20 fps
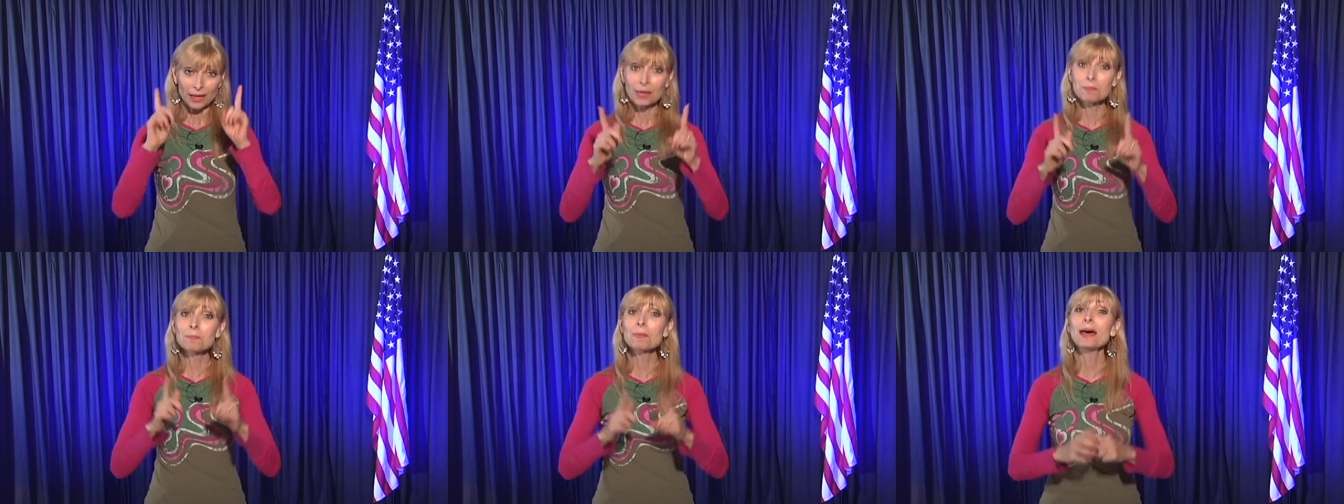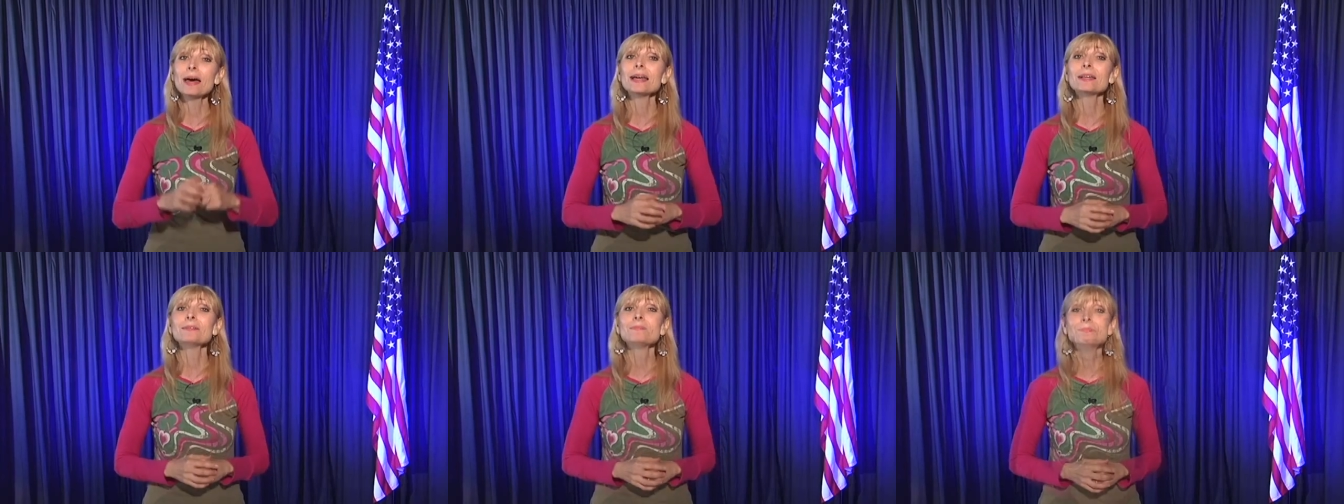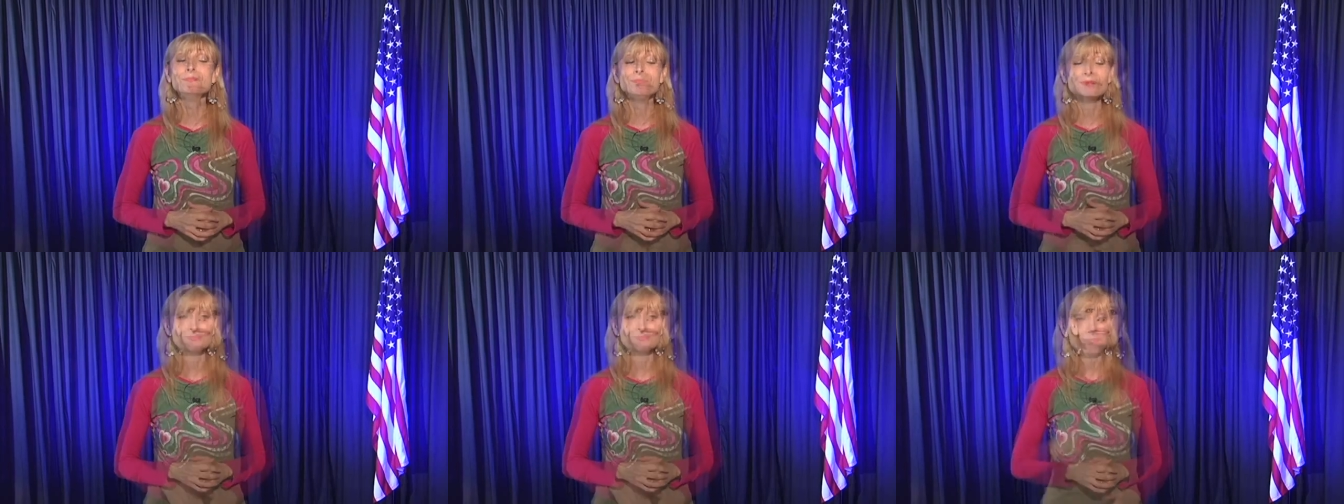
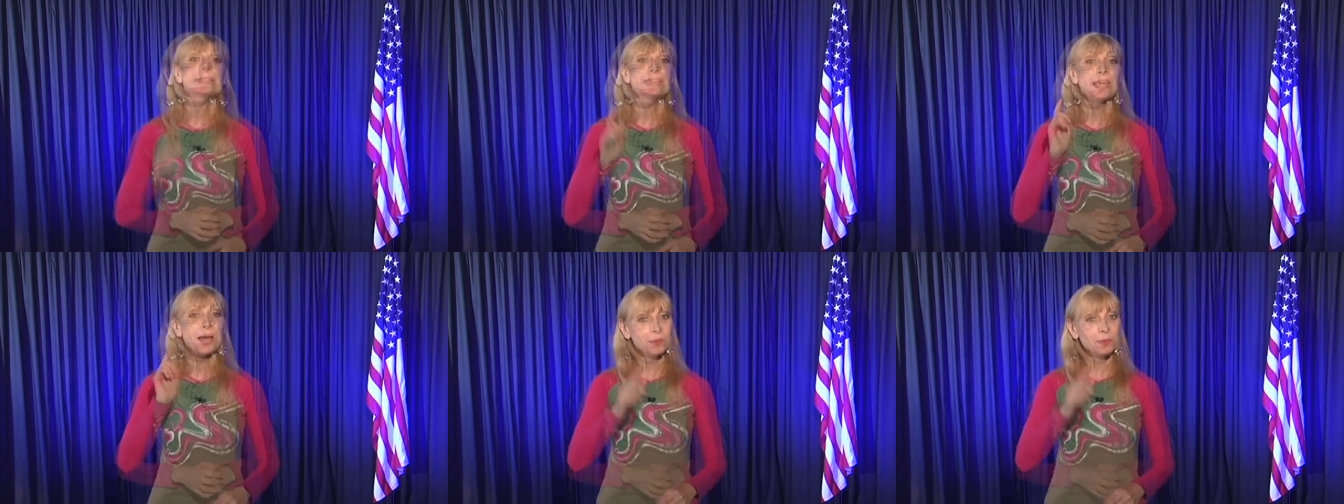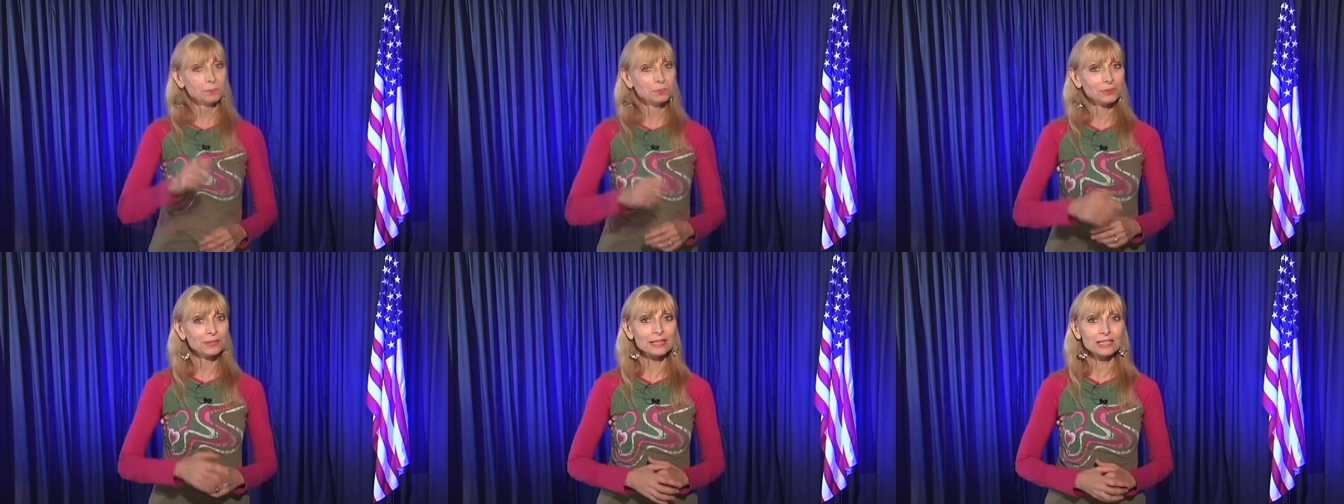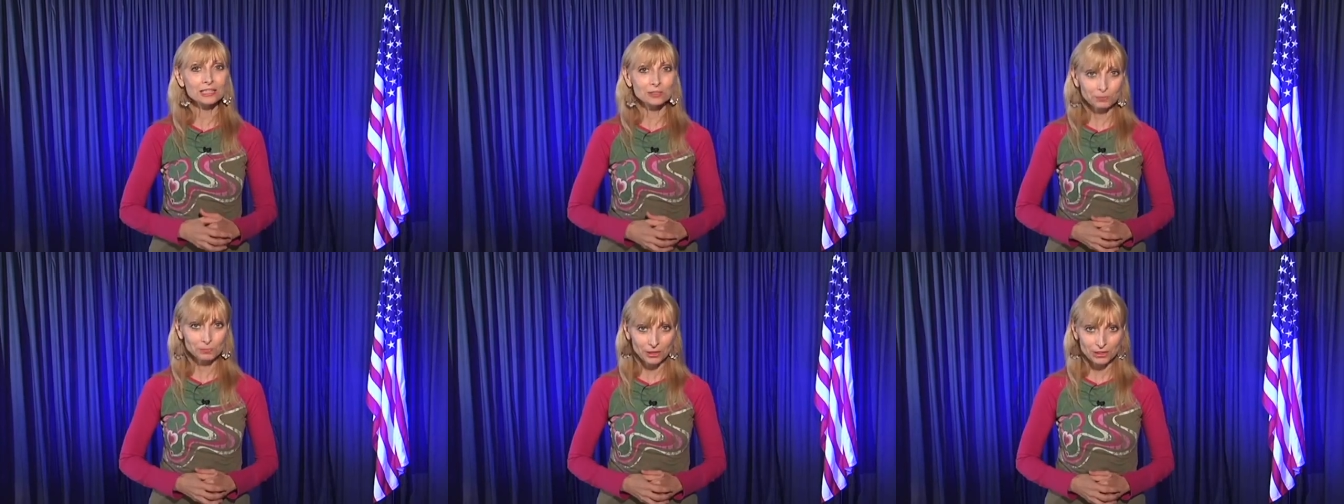Amen. Now,
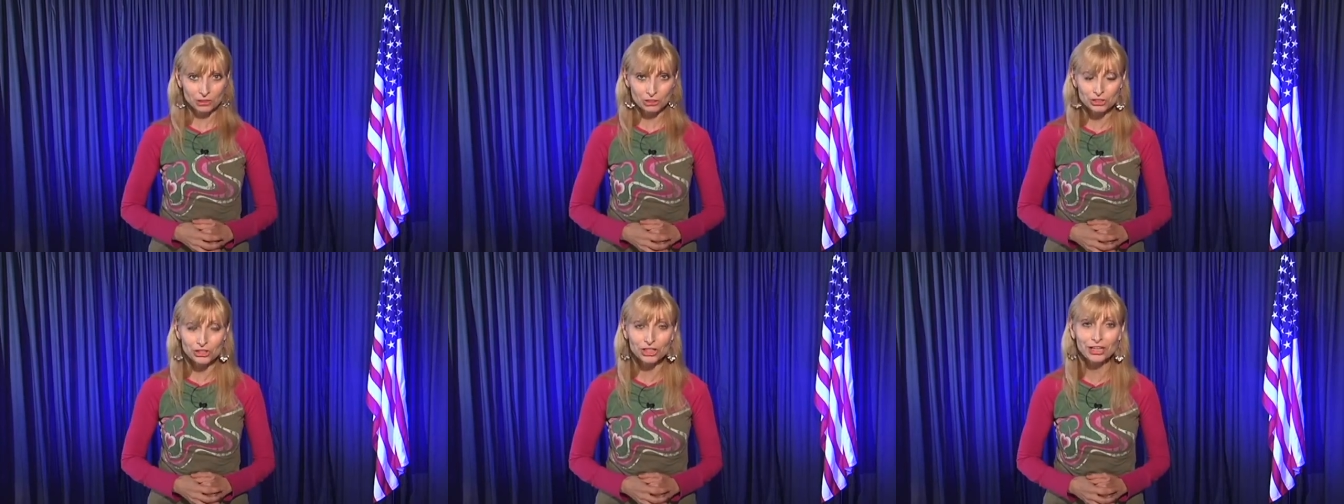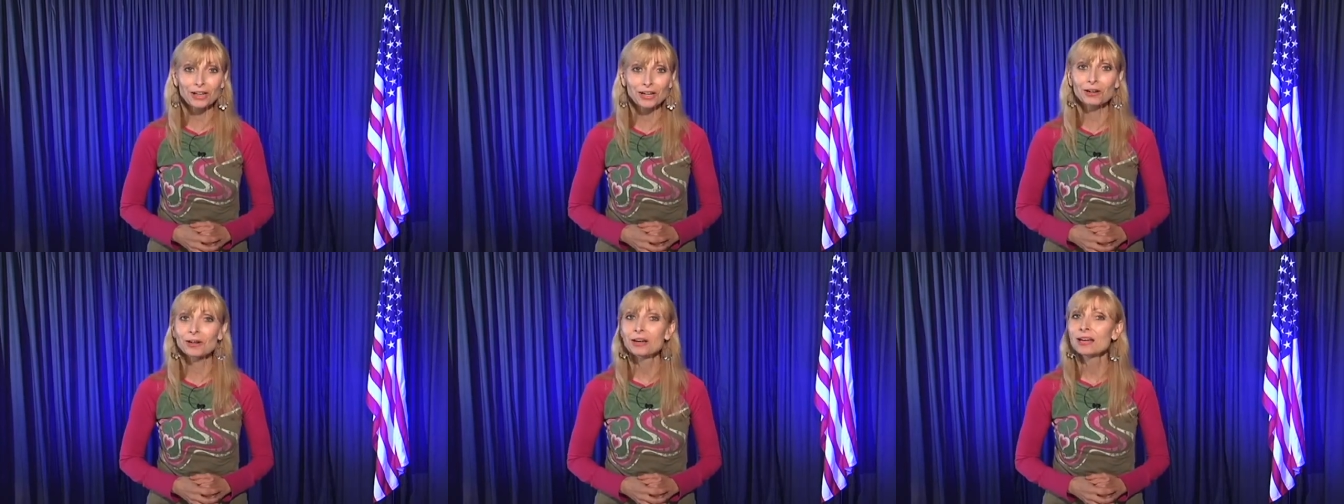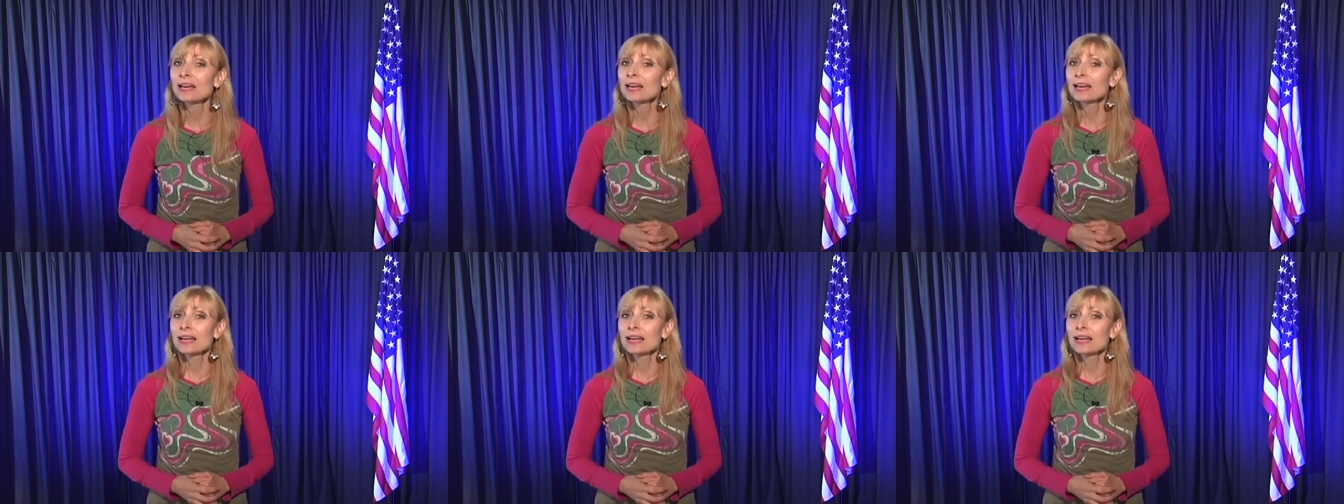please press share